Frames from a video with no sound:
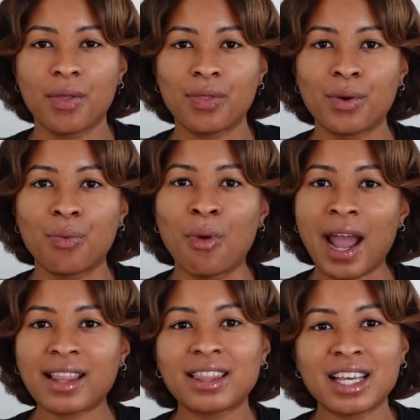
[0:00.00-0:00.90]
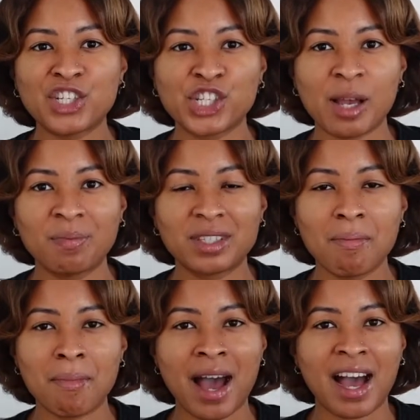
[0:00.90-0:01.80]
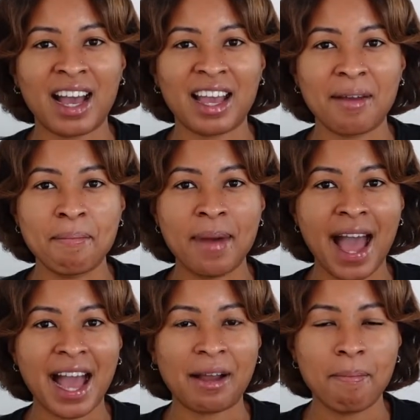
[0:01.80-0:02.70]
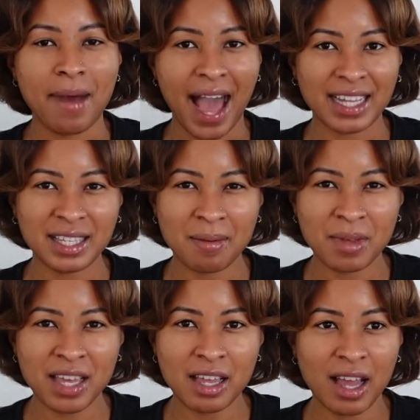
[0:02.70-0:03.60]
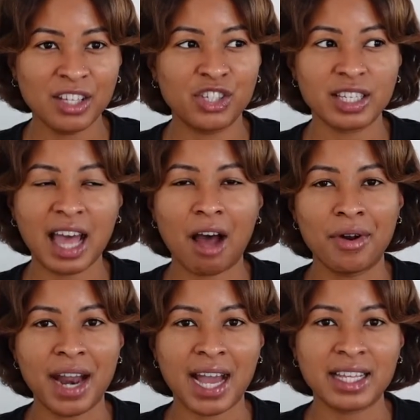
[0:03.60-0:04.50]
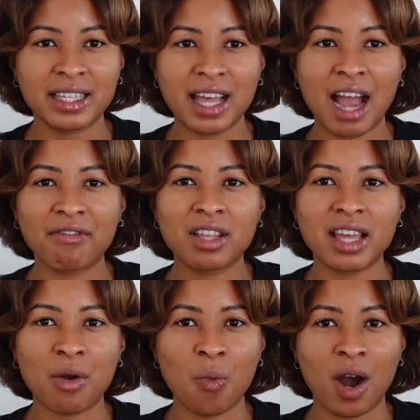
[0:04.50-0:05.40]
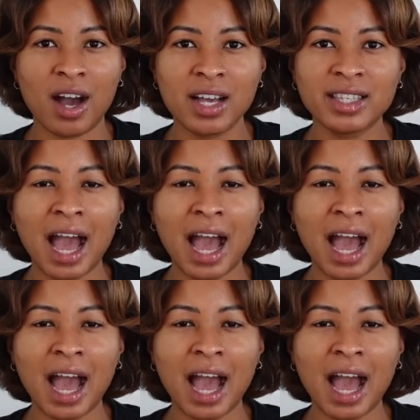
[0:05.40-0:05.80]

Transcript: the way that they shipped my bag back to me and just how nice everything was.